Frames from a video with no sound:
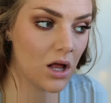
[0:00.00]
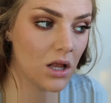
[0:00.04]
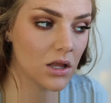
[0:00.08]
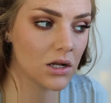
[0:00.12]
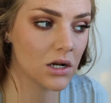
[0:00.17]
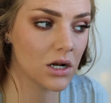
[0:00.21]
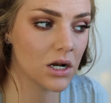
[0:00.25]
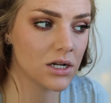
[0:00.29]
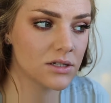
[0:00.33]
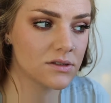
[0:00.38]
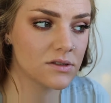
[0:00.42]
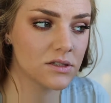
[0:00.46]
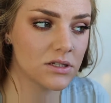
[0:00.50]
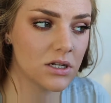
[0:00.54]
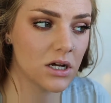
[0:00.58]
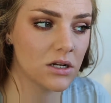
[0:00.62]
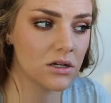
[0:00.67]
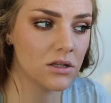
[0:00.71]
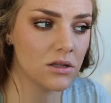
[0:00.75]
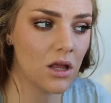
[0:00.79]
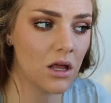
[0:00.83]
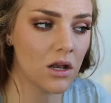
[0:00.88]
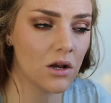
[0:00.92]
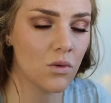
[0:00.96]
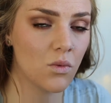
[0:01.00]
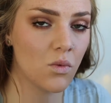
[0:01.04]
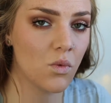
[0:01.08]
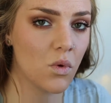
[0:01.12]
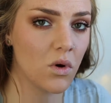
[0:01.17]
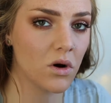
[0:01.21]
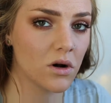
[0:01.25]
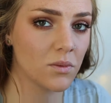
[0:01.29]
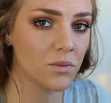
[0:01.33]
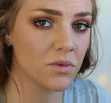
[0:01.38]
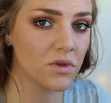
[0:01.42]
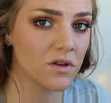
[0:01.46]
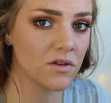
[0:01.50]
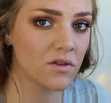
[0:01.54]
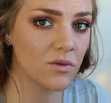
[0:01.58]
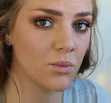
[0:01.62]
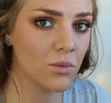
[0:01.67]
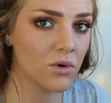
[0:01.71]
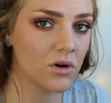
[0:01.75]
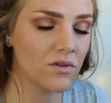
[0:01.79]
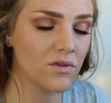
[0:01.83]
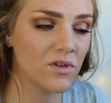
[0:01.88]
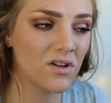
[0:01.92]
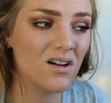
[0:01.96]
color. It's not a lot of warmth, it's
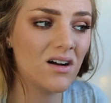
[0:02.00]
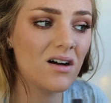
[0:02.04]
more of a